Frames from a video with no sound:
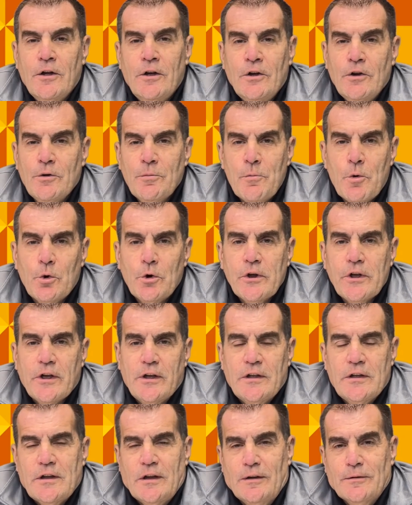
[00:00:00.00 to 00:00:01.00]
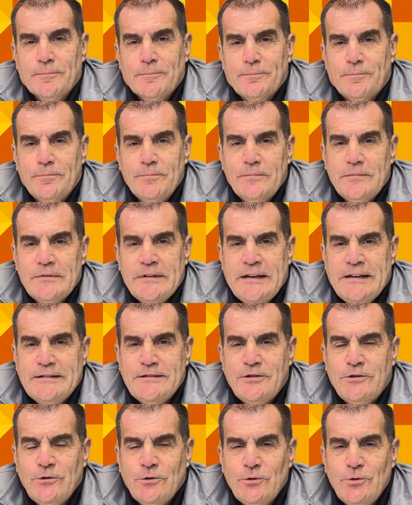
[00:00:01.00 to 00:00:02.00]
Good morning. Need
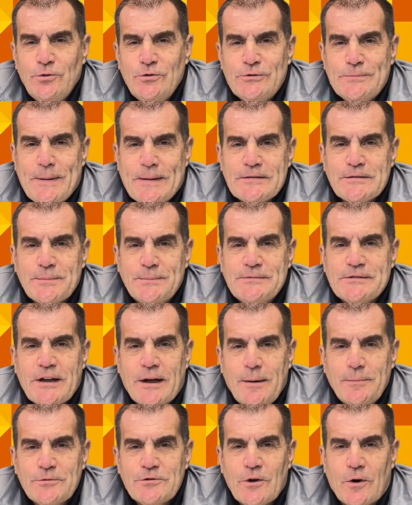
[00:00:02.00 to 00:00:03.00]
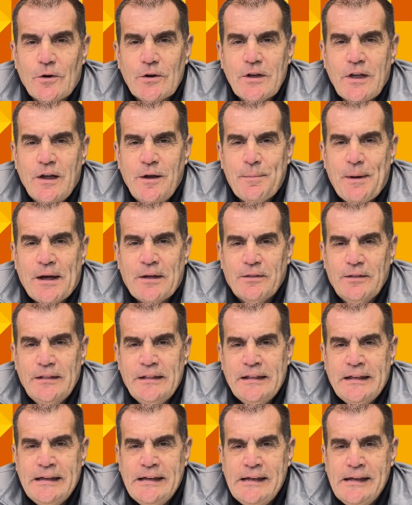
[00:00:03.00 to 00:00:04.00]
to spend some time talking about
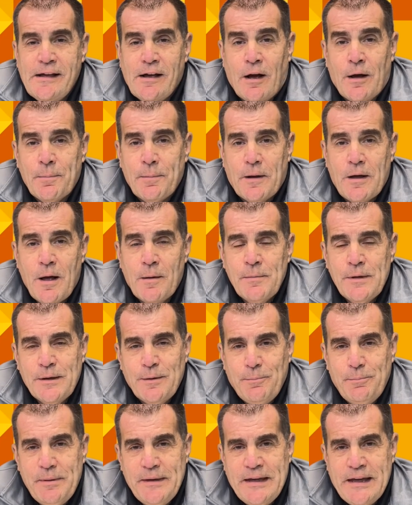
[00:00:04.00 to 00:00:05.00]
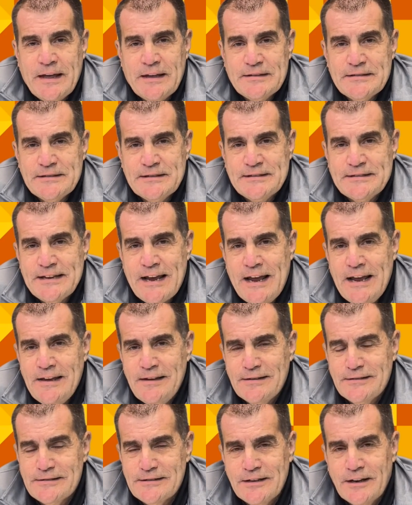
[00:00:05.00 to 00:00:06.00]
the upcoming
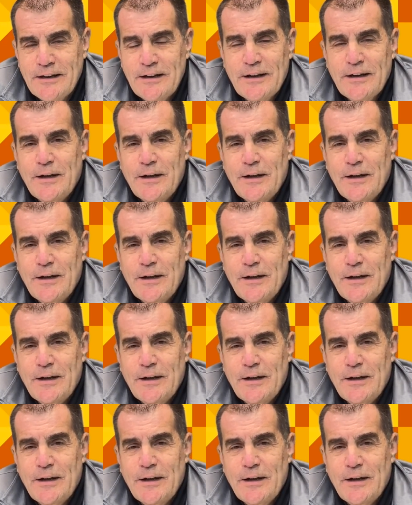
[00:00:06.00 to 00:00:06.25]
PSSAs.